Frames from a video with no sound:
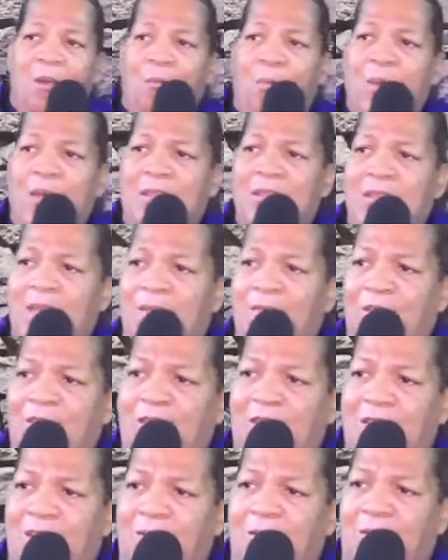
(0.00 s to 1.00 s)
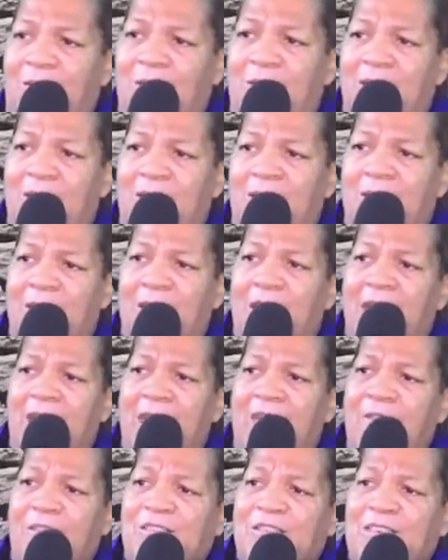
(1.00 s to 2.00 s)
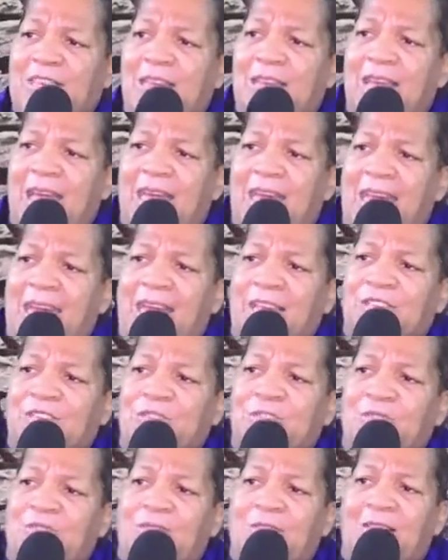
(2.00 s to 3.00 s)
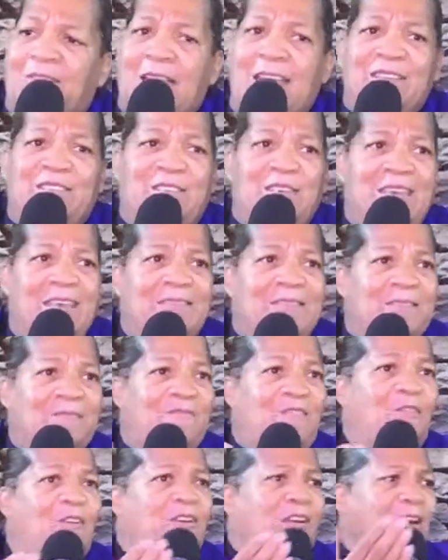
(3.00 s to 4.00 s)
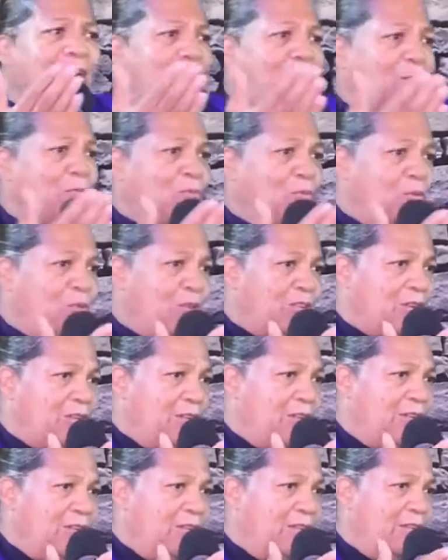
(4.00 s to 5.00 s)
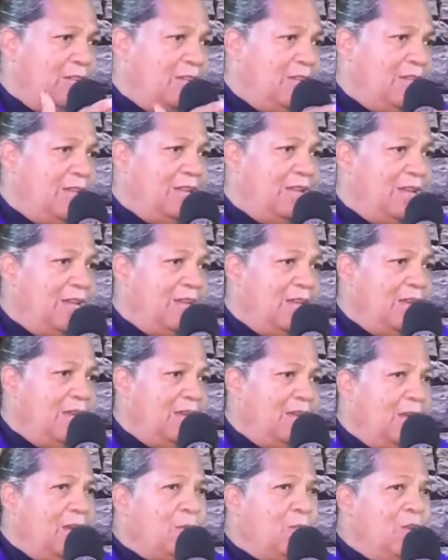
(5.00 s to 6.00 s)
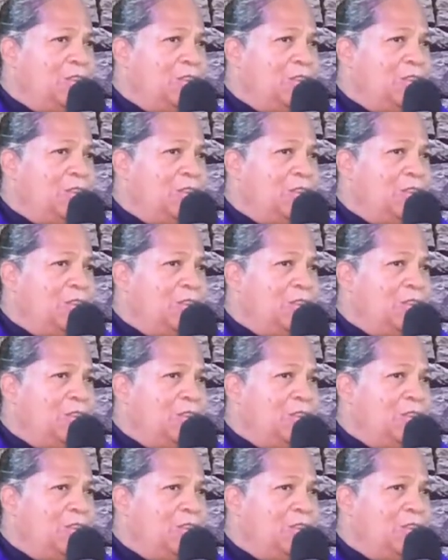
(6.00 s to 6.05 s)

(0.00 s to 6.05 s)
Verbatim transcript: We never know if she asked you, like Jesus, for a cup of water, mm -hmm.